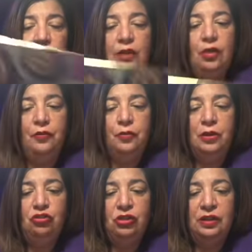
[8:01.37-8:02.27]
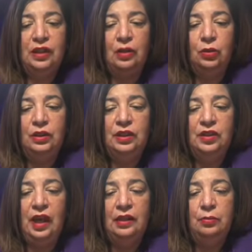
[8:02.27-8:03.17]
And your affirmation is, I
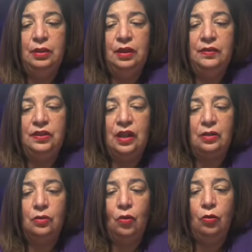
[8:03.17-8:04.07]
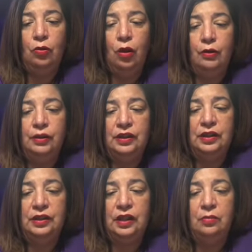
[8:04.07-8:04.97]
release any beliefs that no longer
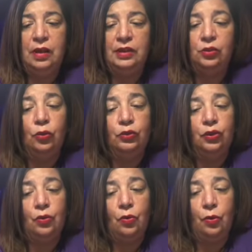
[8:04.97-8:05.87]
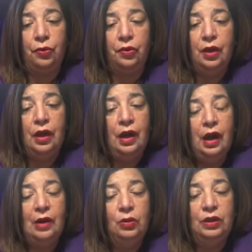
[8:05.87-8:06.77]
assist in my soul's growth.
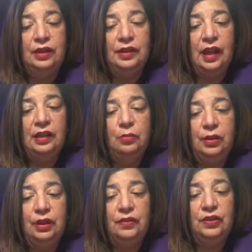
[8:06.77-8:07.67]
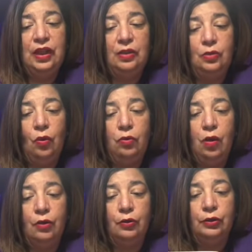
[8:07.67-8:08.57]
I release any beliefs that no
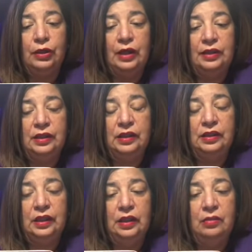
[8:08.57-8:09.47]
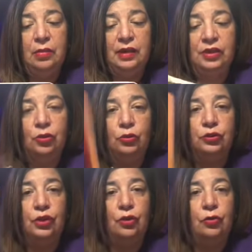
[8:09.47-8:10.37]
longer assist in my
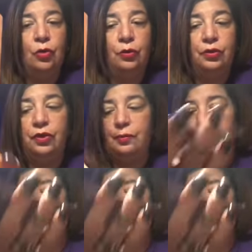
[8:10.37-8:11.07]
soul's growth.